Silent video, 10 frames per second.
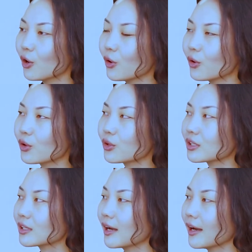
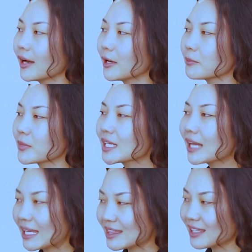Or
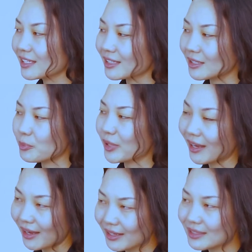I think
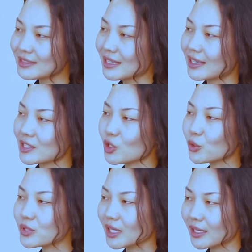behind that,
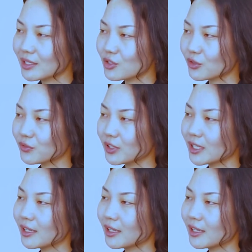those kind of